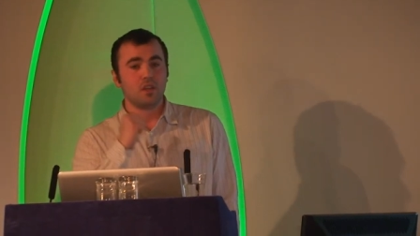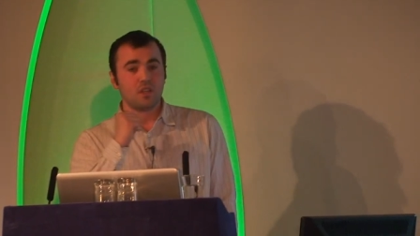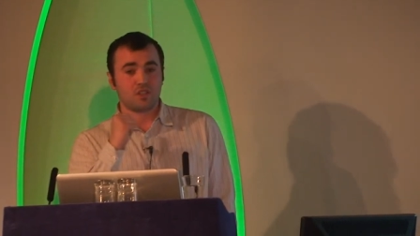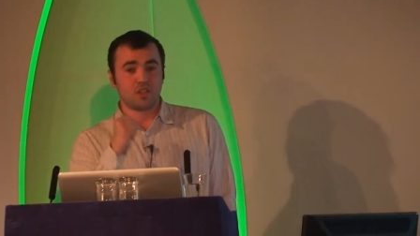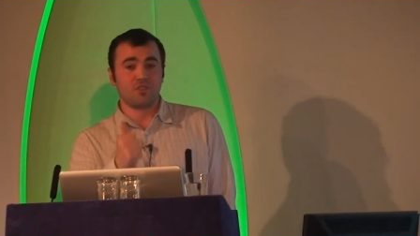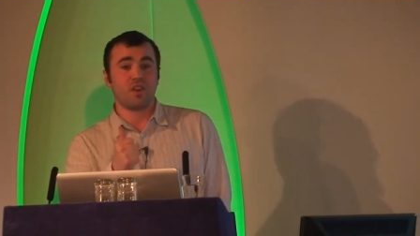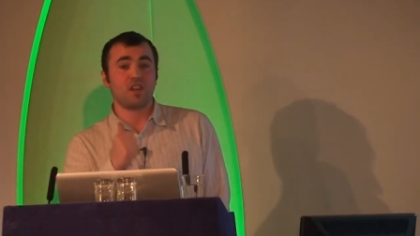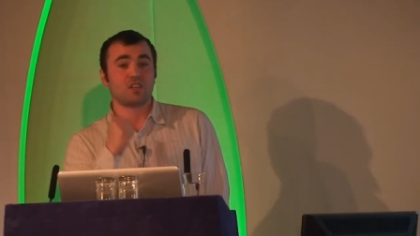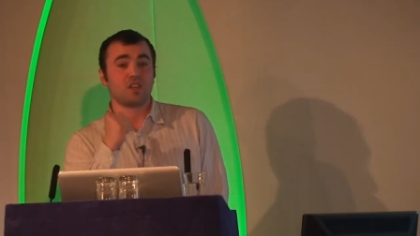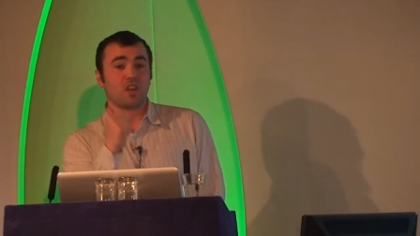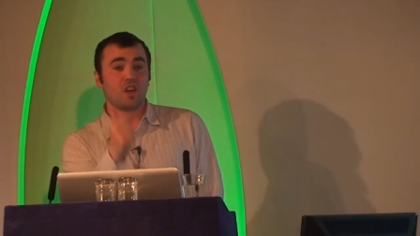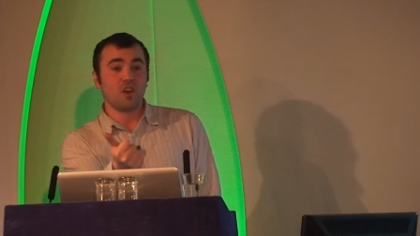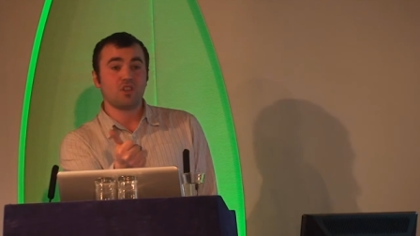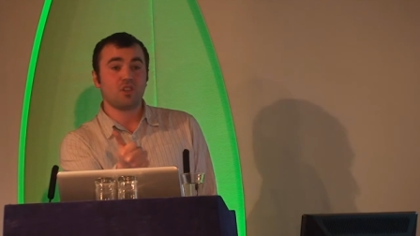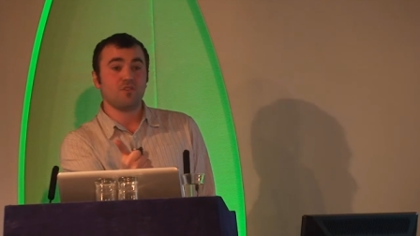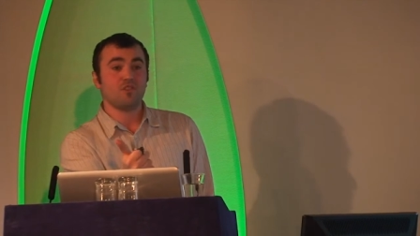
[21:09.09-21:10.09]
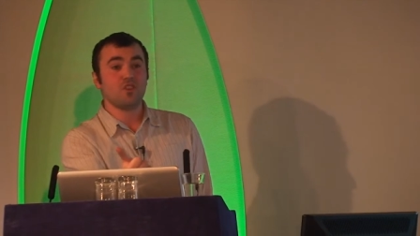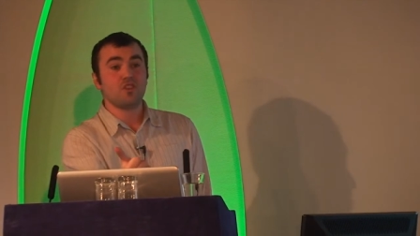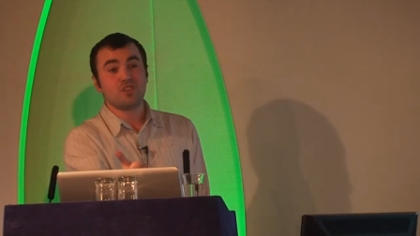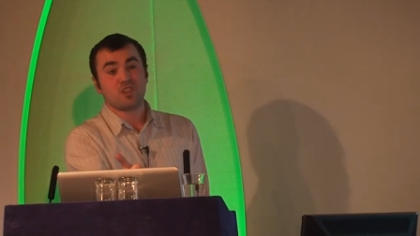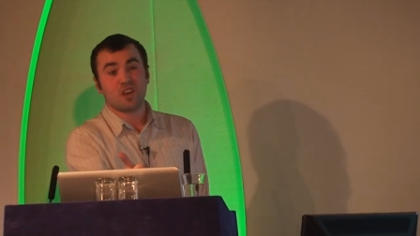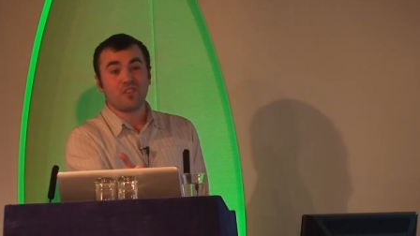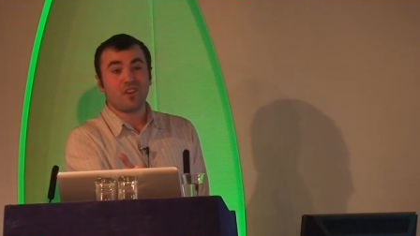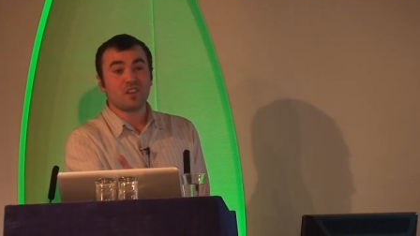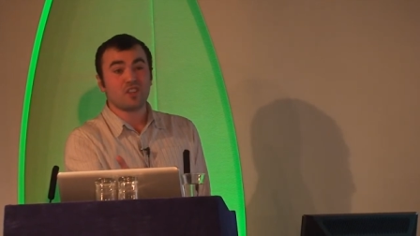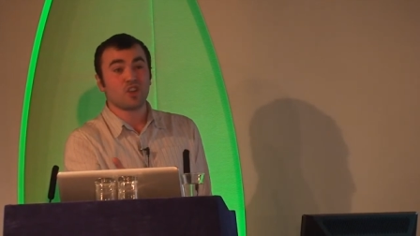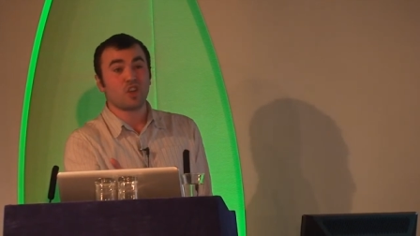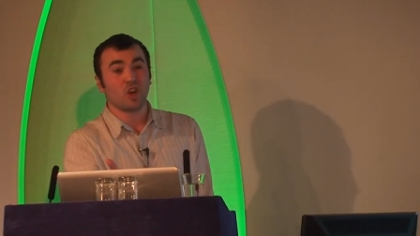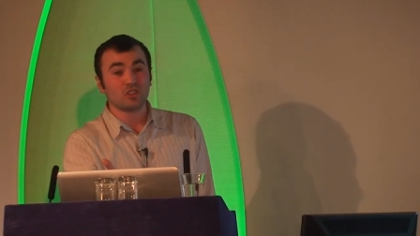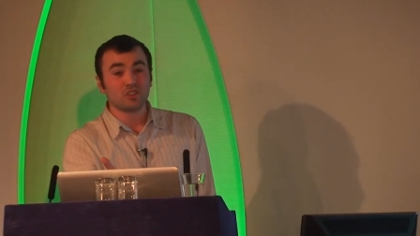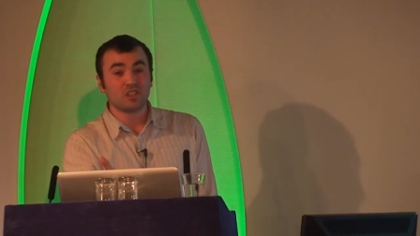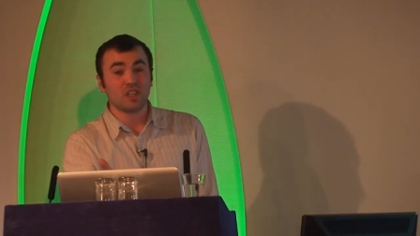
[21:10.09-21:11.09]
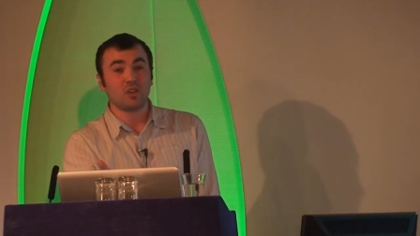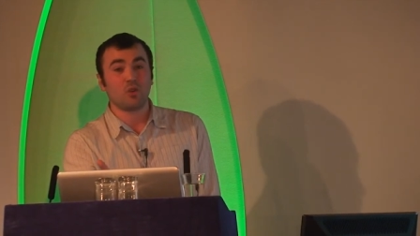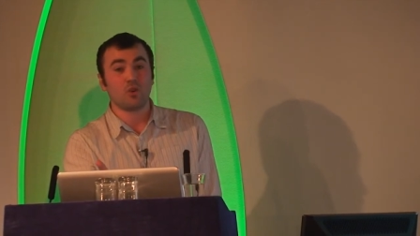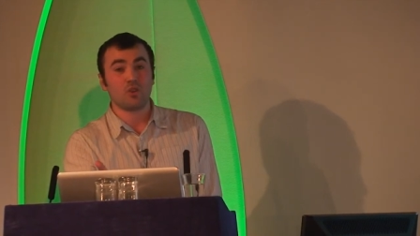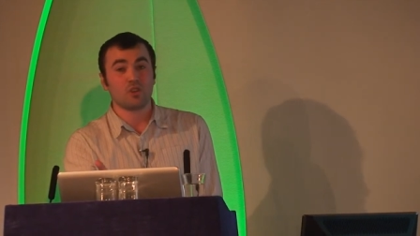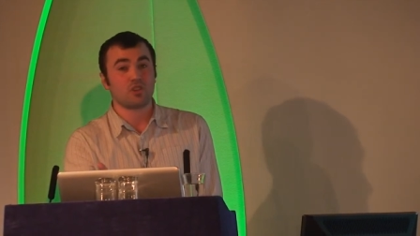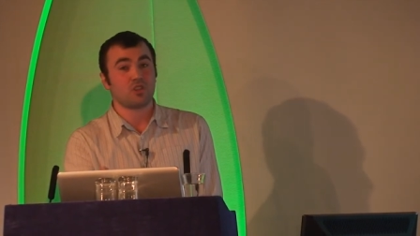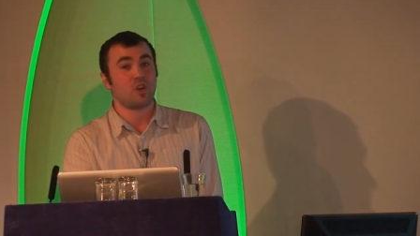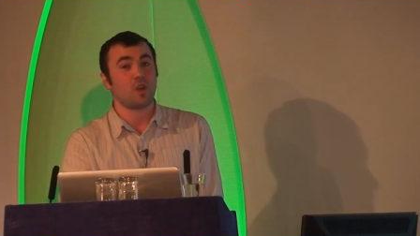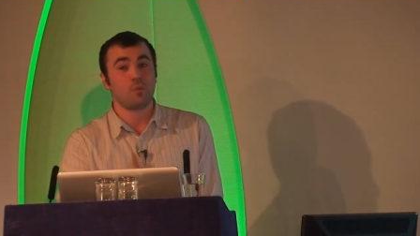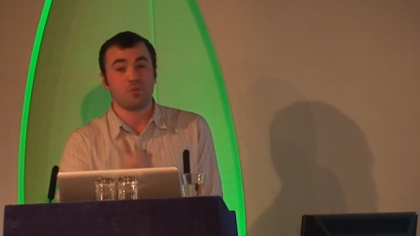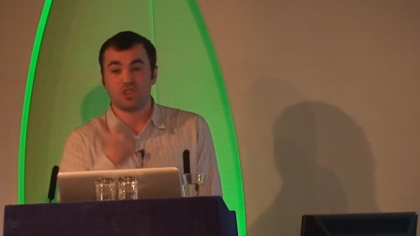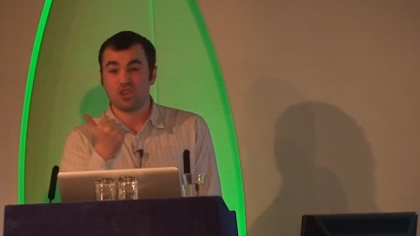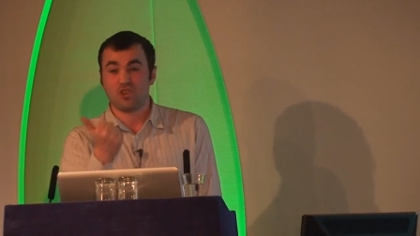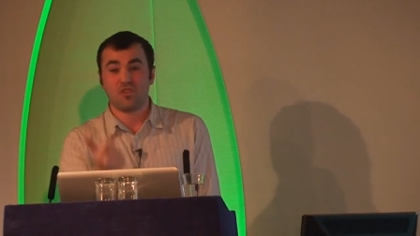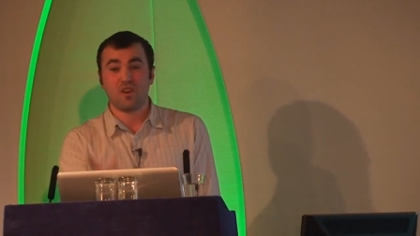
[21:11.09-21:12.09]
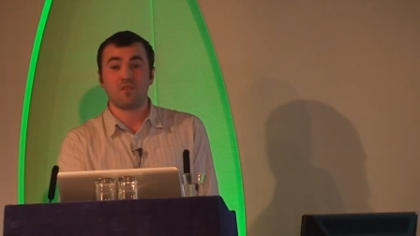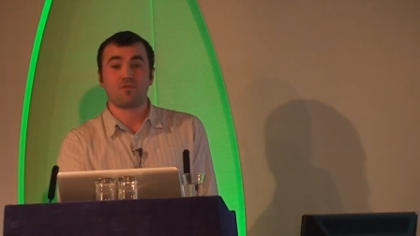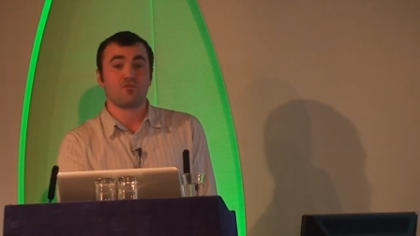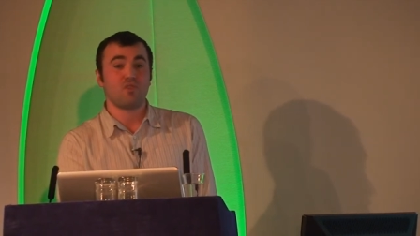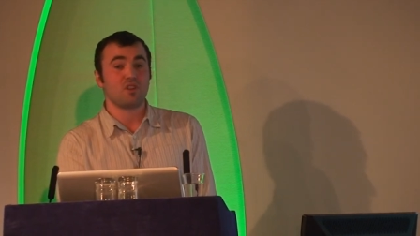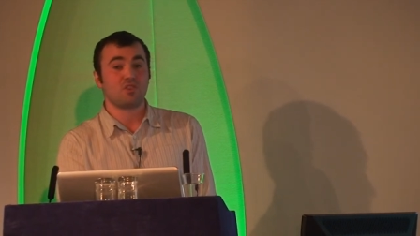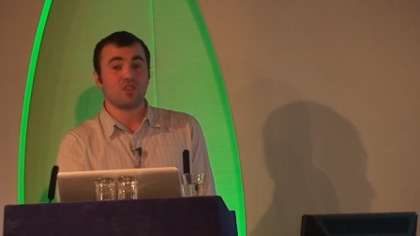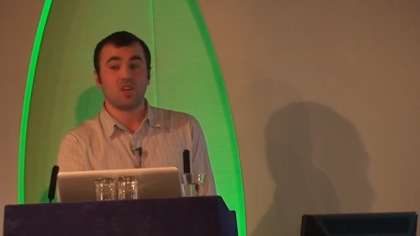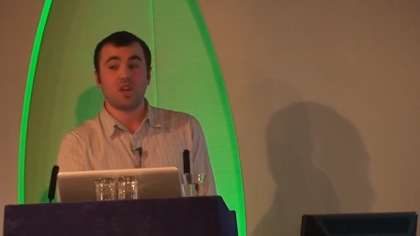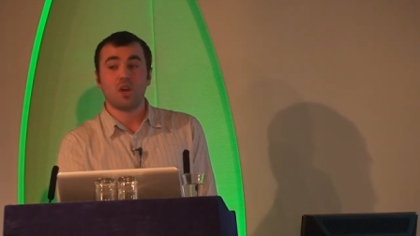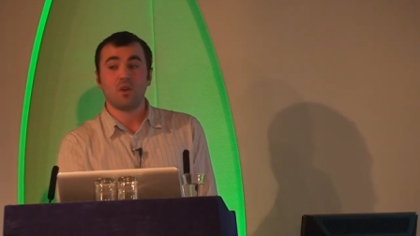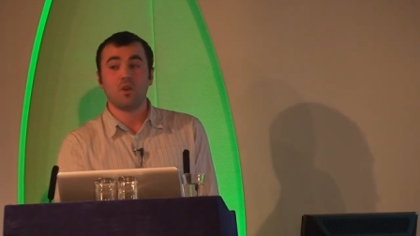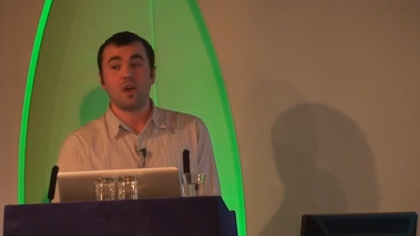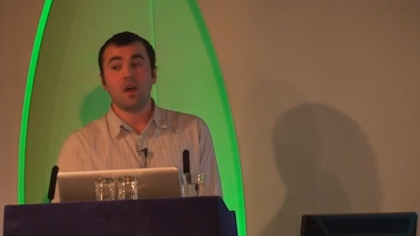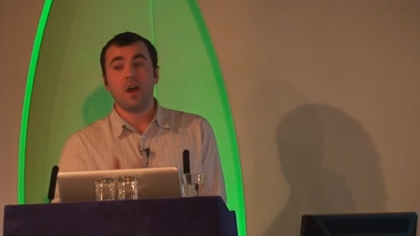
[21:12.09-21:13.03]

Generates loads of user-generated content on your site, which is great for SEO.